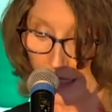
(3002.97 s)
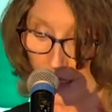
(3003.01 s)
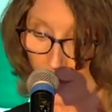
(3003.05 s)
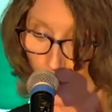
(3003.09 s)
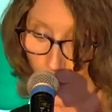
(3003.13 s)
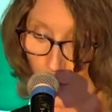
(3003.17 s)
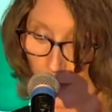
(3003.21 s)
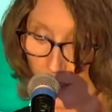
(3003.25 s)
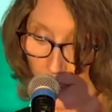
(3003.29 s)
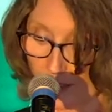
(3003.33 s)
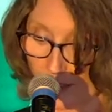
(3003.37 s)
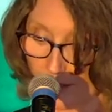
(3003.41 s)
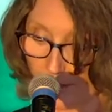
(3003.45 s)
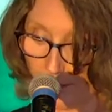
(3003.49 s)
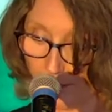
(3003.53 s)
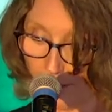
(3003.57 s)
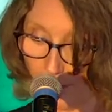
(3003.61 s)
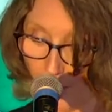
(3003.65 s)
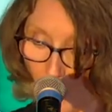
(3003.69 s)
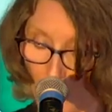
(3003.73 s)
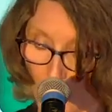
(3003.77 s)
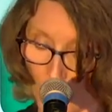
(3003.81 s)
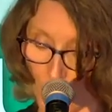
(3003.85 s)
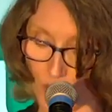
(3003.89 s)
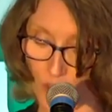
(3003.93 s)
and wisdom
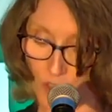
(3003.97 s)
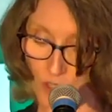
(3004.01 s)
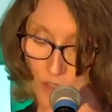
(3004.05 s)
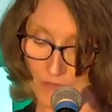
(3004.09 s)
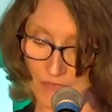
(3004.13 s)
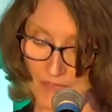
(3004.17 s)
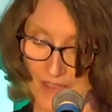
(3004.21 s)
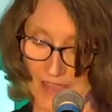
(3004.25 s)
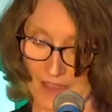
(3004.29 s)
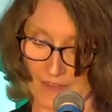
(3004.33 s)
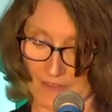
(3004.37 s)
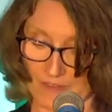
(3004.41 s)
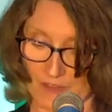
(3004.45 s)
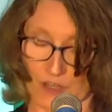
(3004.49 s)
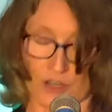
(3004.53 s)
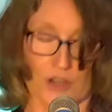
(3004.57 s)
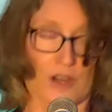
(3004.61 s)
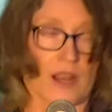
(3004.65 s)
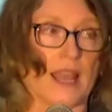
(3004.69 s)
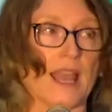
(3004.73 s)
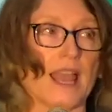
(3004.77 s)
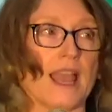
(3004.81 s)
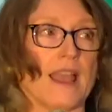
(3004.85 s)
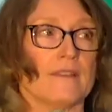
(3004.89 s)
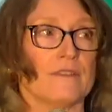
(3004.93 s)
earned her favor
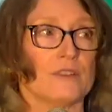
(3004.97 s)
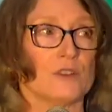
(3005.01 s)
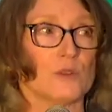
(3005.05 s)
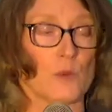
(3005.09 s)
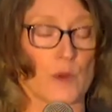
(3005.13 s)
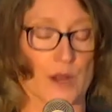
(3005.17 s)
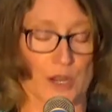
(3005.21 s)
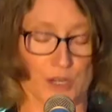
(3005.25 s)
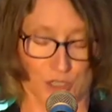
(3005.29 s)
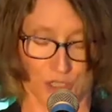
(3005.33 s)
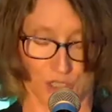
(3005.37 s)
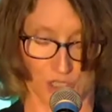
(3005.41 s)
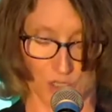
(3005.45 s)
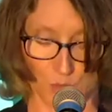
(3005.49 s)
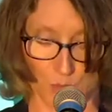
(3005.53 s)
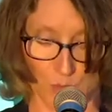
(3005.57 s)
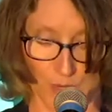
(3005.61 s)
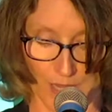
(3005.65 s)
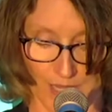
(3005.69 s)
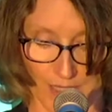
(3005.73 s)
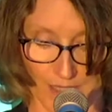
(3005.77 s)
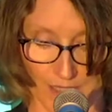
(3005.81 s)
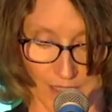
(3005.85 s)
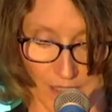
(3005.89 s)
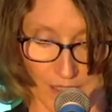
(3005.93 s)
everywhere she
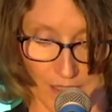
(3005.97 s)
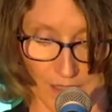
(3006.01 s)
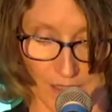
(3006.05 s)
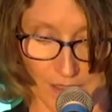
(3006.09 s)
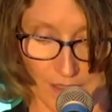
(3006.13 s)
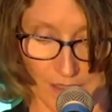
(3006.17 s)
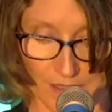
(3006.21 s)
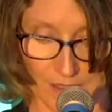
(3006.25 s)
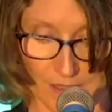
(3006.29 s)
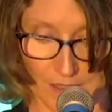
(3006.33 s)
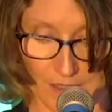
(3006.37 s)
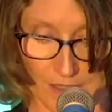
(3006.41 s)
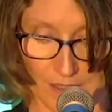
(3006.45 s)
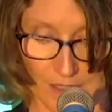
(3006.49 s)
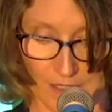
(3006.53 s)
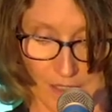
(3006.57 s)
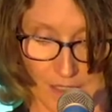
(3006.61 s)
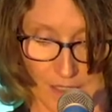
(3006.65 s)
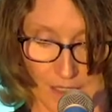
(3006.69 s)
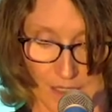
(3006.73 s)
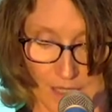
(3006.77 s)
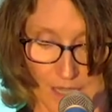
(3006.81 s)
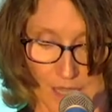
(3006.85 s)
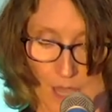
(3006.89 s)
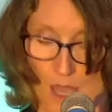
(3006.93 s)
went.
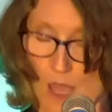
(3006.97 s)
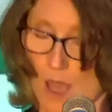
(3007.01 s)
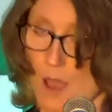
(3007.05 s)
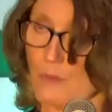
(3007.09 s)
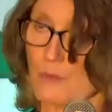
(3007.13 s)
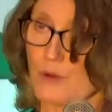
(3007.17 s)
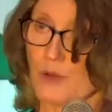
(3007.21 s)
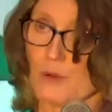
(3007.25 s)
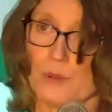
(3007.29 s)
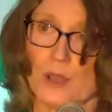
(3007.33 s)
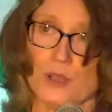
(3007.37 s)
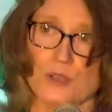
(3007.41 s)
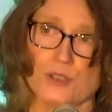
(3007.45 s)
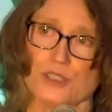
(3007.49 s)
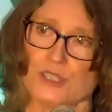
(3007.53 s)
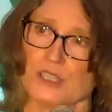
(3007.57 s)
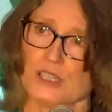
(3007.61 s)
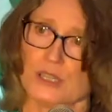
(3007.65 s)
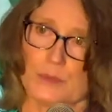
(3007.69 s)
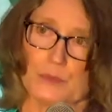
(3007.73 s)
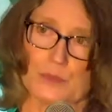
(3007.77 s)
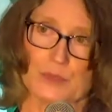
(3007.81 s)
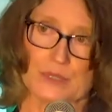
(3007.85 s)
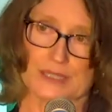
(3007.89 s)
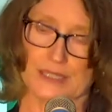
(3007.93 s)
Promotion
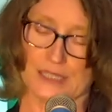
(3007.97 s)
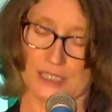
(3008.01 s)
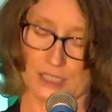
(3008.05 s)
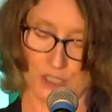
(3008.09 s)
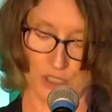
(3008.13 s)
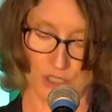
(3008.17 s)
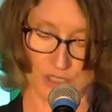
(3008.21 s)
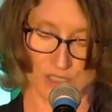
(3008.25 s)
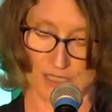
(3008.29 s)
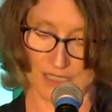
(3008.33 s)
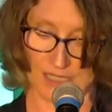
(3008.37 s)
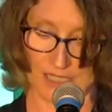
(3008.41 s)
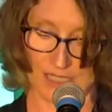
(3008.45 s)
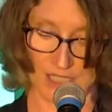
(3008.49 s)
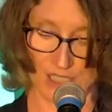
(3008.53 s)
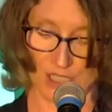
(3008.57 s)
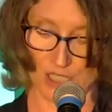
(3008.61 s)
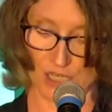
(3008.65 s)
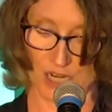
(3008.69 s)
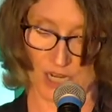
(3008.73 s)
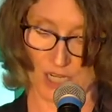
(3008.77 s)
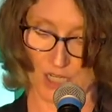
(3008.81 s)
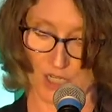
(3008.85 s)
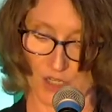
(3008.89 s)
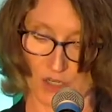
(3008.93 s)
and position didn't
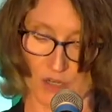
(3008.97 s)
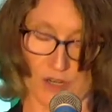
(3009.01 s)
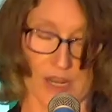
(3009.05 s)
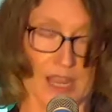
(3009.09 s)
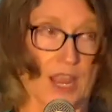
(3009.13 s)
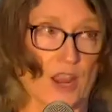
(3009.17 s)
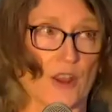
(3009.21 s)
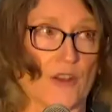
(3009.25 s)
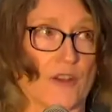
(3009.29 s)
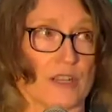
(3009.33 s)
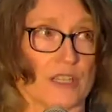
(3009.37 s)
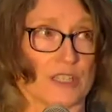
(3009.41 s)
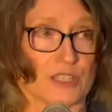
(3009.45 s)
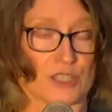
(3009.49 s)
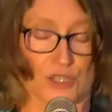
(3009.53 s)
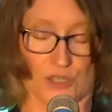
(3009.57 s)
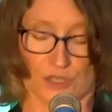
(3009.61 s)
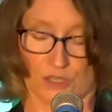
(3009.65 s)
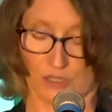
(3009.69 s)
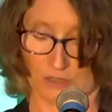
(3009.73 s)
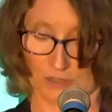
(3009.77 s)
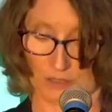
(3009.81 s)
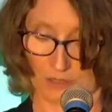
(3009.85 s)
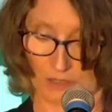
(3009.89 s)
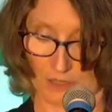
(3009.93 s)
change her
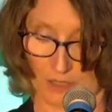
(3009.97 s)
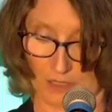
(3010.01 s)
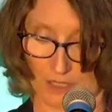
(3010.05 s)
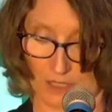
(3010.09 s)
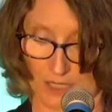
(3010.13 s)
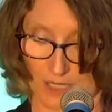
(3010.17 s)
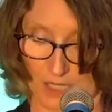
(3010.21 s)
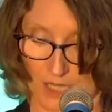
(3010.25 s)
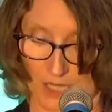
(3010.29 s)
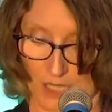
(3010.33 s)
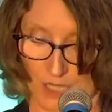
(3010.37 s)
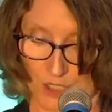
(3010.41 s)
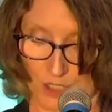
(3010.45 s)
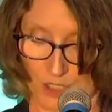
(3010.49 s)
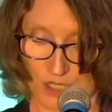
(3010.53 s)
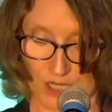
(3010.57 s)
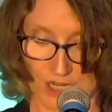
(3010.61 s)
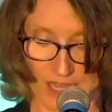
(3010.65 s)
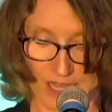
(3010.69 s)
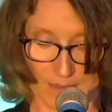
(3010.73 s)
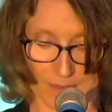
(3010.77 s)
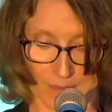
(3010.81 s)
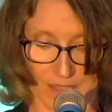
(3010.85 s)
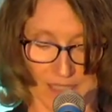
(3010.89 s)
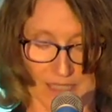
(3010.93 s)
character. She
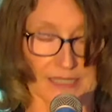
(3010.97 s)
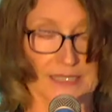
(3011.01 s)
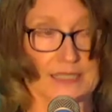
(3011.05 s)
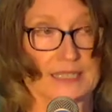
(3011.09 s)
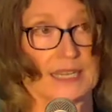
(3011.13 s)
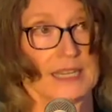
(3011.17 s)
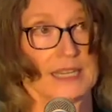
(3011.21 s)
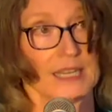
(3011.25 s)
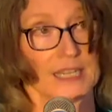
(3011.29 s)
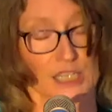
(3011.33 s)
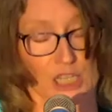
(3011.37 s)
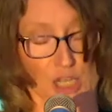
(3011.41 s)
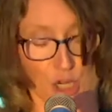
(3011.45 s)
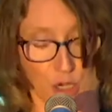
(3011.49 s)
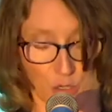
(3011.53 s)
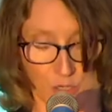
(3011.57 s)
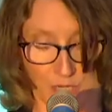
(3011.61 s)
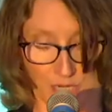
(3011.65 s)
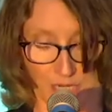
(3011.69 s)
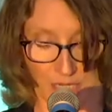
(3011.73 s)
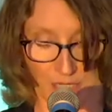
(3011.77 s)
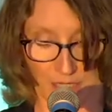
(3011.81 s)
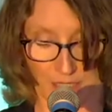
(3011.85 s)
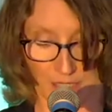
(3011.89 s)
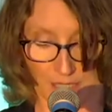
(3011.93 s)
kept listening and
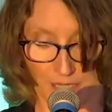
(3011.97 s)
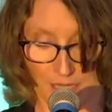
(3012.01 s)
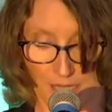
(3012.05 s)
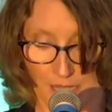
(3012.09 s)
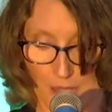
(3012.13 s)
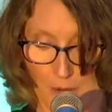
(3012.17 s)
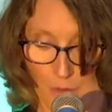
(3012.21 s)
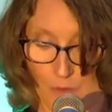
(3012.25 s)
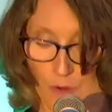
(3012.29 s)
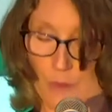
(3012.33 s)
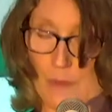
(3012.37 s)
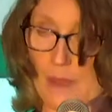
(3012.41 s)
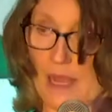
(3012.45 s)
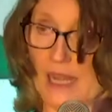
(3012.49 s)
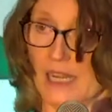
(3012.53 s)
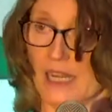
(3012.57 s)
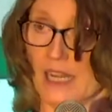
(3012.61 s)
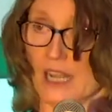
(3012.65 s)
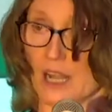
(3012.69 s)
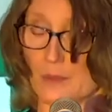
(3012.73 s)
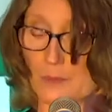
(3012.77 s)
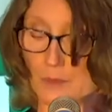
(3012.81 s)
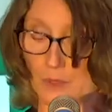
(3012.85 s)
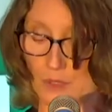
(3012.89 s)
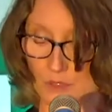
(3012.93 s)
learning, remaining
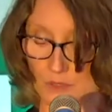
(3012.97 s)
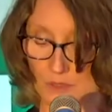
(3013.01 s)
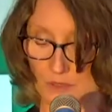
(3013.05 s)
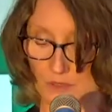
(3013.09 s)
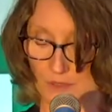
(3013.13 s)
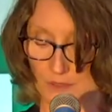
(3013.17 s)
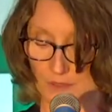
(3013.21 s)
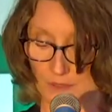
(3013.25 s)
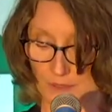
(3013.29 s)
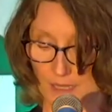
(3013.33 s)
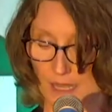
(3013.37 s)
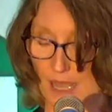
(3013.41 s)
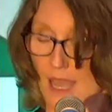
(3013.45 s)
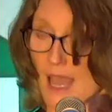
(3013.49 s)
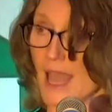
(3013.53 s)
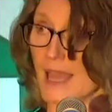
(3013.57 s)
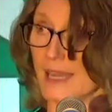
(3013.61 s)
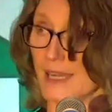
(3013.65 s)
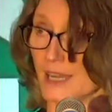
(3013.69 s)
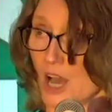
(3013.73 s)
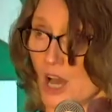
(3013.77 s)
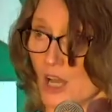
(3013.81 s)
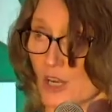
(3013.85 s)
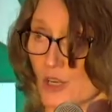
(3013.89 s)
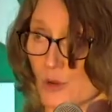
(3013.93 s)
humble
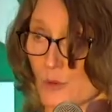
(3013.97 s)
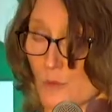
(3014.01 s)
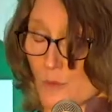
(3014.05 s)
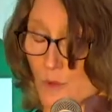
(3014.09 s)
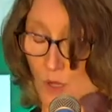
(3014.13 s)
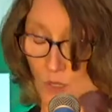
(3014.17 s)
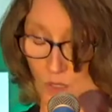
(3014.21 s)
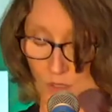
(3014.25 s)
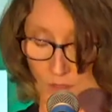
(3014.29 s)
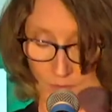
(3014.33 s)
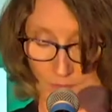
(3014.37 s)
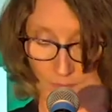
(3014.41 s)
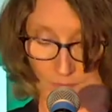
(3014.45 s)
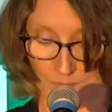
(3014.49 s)
and honorable.